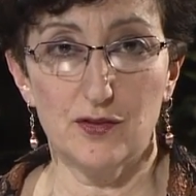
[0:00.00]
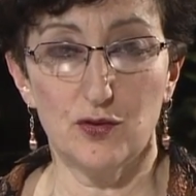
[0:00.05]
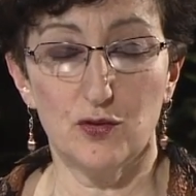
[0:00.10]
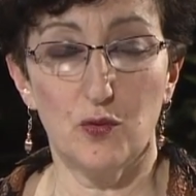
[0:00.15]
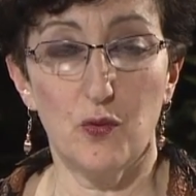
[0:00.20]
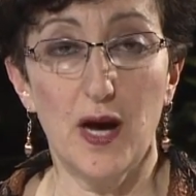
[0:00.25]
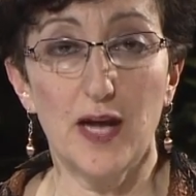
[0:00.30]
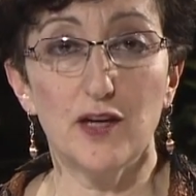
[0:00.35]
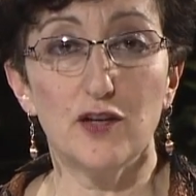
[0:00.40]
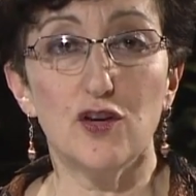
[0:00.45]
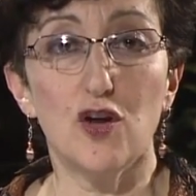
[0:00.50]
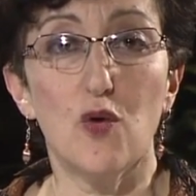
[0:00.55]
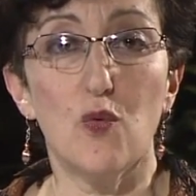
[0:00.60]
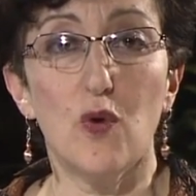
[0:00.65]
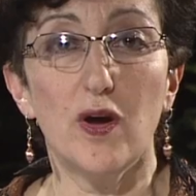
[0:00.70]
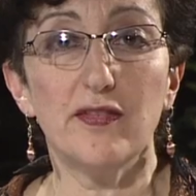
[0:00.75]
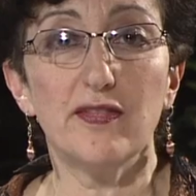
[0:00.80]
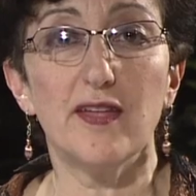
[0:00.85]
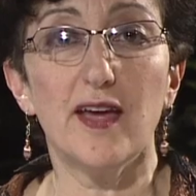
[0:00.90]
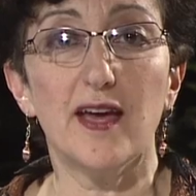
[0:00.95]
You'll want to know
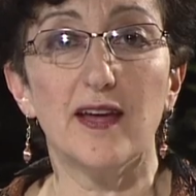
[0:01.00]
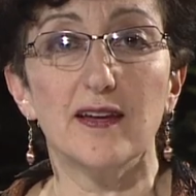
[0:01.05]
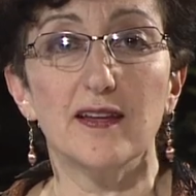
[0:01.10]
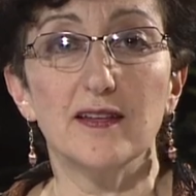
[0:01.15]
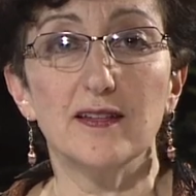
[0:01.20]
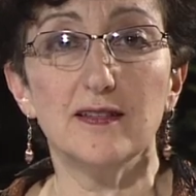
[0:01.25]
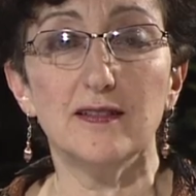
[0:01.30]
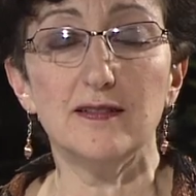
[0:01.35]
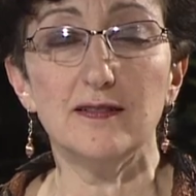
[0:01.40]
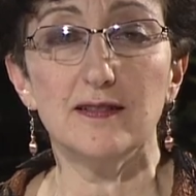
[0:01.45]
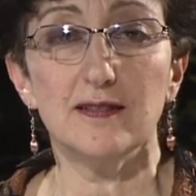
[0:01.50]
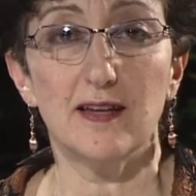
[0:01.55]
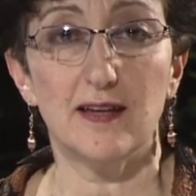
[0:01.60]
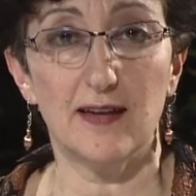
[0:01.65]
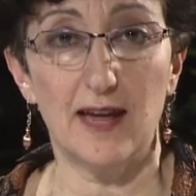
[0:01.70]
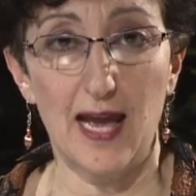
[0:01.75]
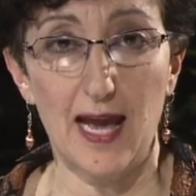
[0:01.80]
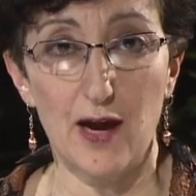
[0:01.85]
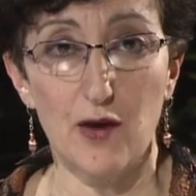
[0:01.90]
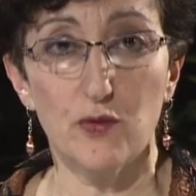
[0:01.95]
what that is
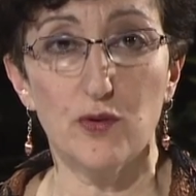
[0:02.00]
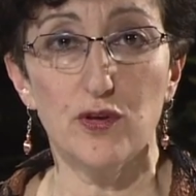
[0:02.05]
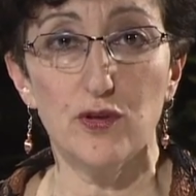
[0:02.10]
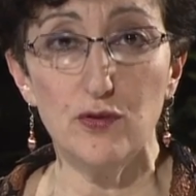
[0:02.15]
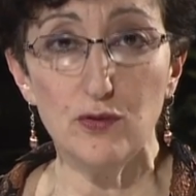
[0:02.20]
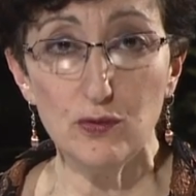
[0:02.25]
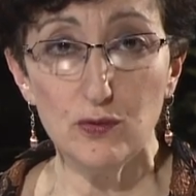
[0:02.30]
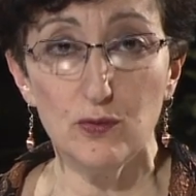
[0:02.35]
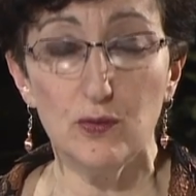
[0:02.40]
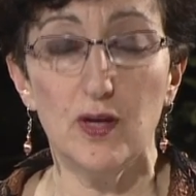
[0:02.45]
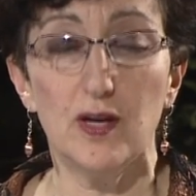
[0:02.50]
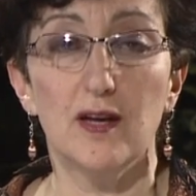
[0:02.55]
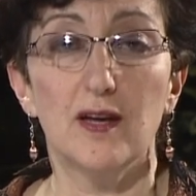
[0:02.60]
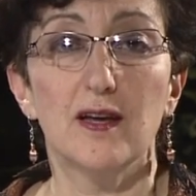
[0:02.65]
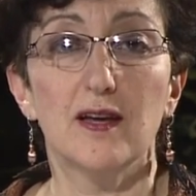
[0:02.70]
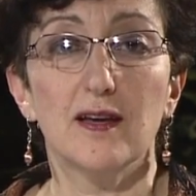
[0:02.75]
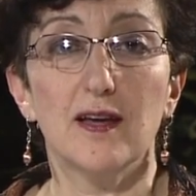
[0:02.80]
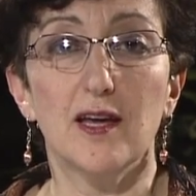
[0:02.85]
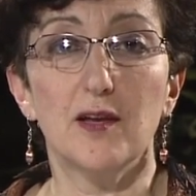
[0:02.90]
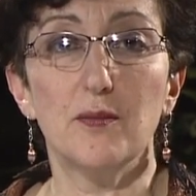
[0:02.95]
and how you
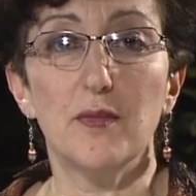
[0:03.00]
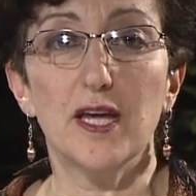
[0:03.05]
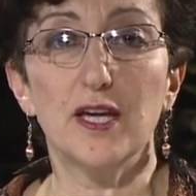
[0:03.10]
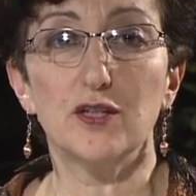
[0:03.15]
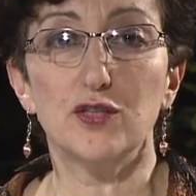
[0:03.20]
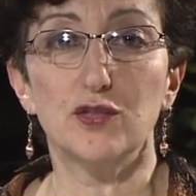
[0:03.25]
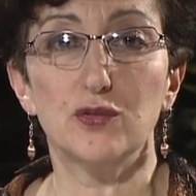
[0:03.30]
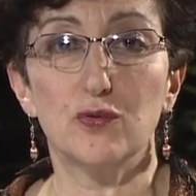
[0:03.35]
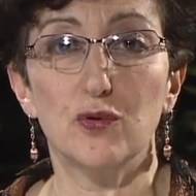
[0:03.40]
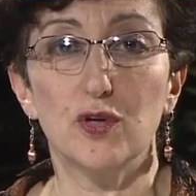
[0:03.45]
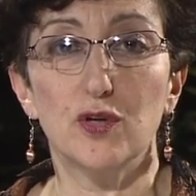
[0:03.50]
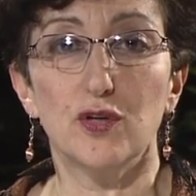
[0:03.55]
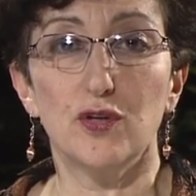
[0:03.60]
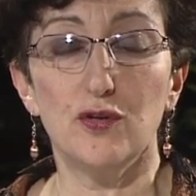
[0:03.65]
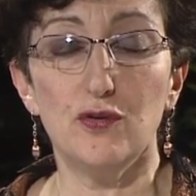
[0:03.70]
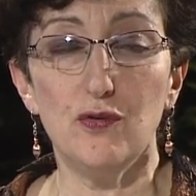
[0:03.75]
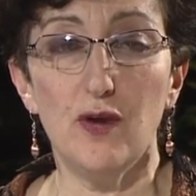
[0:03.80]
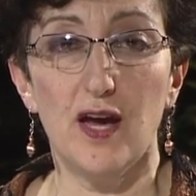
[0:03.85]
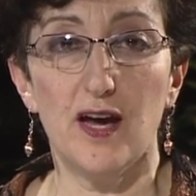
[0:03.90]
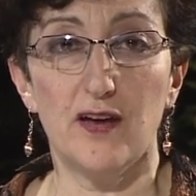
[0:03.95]
can make sure
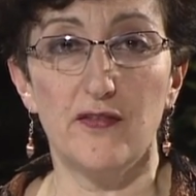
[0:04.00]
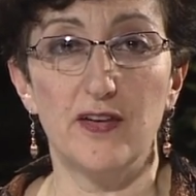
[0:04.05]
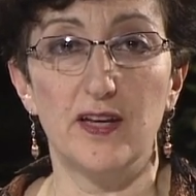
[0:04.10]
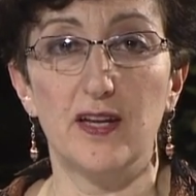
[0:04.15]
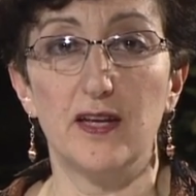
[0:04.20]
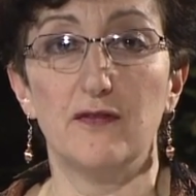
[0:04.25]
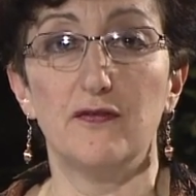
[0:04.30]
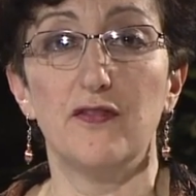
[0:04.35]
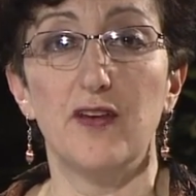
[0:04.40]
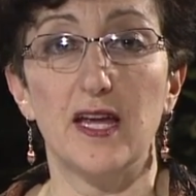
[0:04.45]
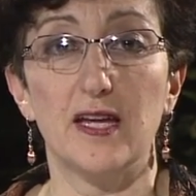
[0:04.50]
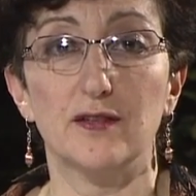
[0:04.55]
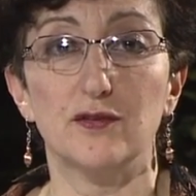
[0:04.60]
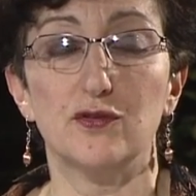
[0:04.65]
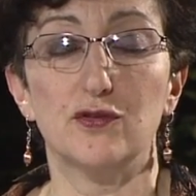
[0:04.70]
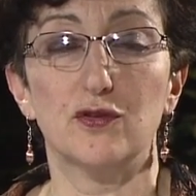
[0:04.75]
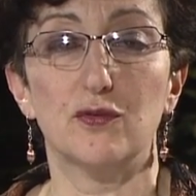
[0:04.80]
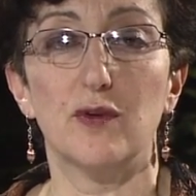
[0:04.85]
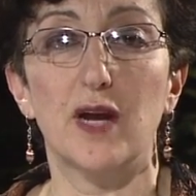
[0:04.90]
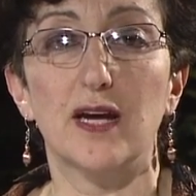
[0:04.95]
you have an
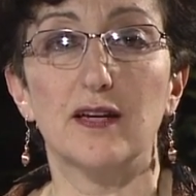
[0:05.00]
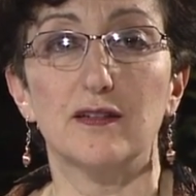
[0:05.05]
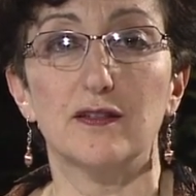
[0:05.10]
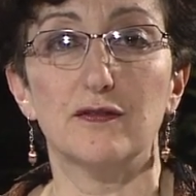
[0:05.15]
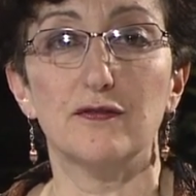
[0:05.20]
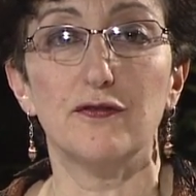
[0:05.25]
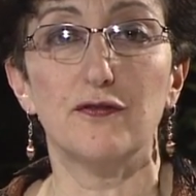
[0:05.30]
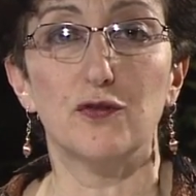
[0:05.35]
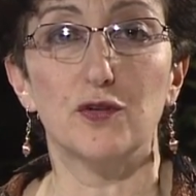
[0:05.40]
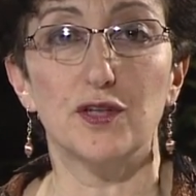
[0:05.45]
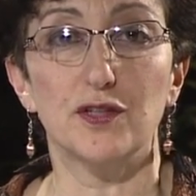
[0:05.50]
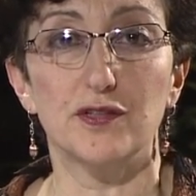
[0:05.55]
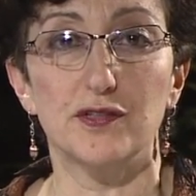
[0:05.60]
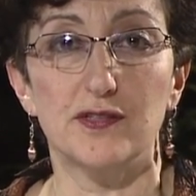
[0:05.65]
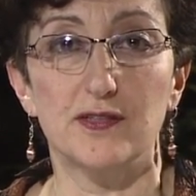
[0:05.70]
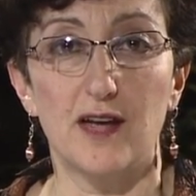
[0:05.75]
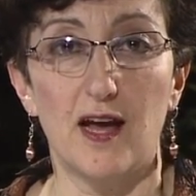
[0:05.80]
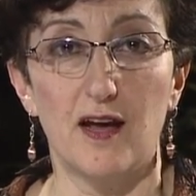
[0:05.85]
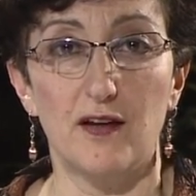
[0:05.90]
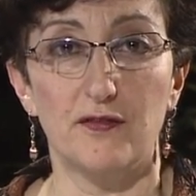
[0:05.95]
advanced directive for
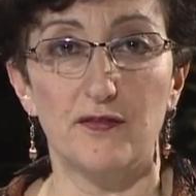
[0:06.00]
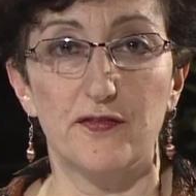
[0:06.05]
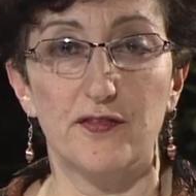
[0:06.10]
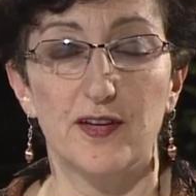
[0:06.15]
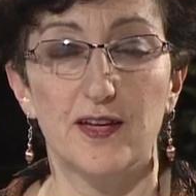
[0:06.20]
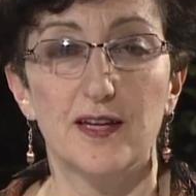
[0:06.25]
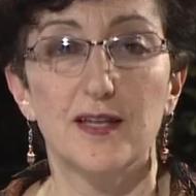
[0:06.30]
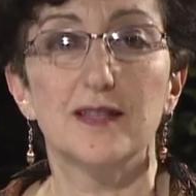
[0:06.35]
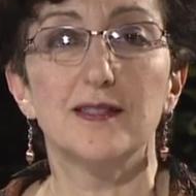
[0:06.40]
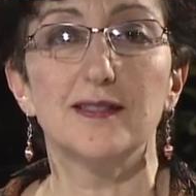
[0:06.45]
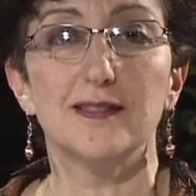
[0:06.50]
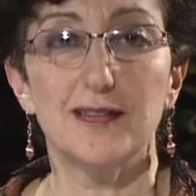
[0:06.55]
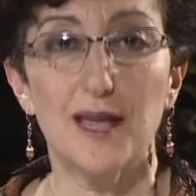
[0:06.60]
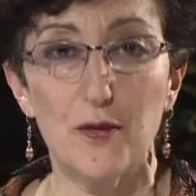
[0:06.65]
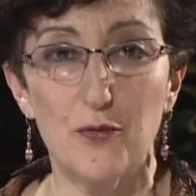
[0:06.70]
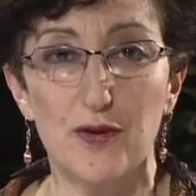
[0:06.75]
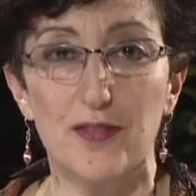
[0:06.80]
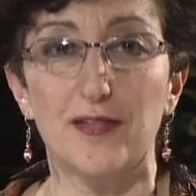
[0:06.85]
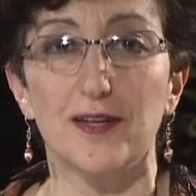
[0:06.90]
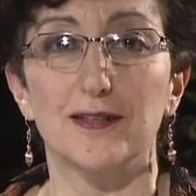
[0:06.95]
yourself. Stay
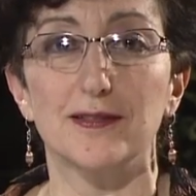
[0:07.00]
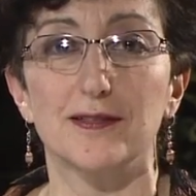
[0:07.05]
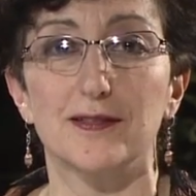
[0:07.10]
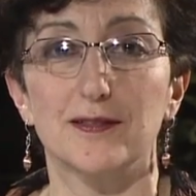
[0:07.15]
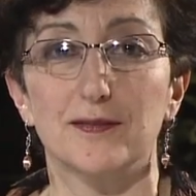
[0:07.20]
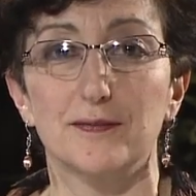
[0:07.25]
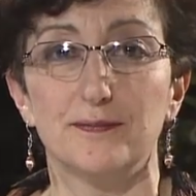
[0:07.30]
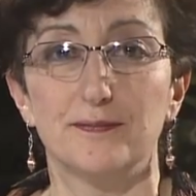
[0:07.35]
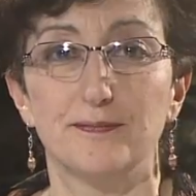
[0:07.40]
with us.